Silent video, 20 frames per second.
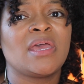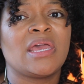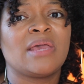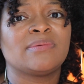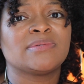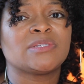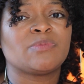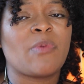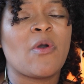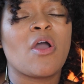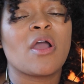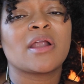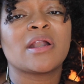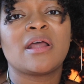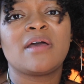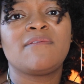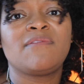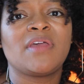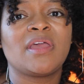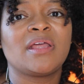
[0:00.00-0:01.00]
It was
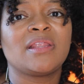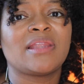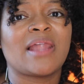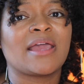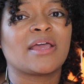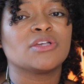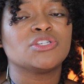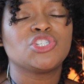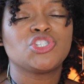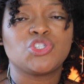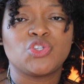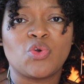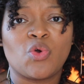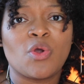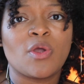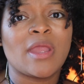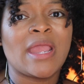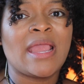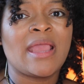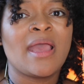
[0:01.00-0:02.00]
part of it, like a
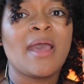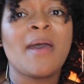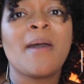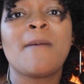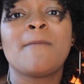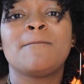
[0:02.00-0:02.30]
story,